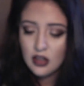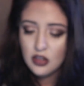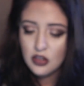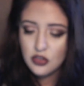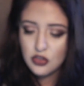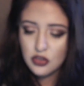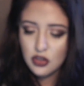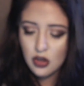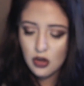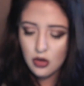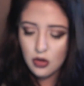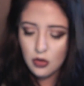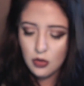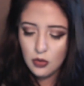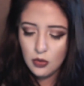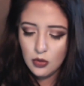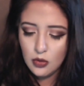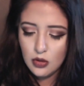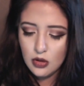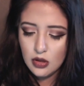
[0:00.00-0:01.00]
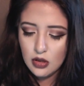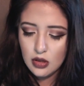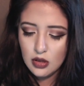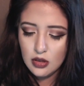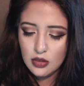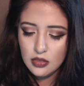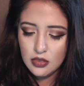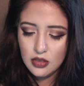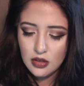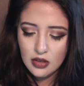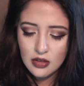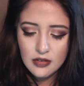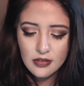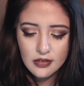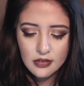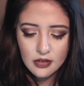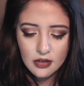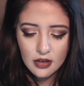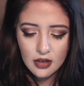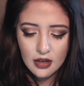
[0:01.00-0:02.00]
So
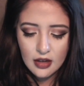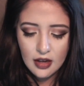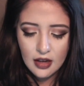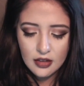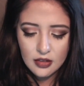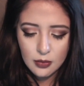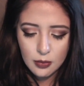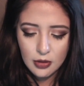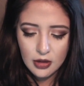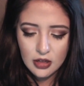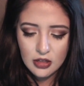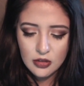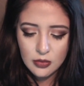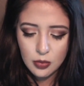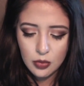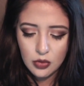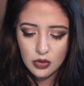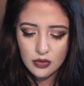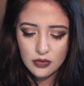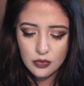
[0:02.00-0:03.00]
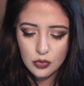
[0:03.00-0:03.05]
this, at the price point of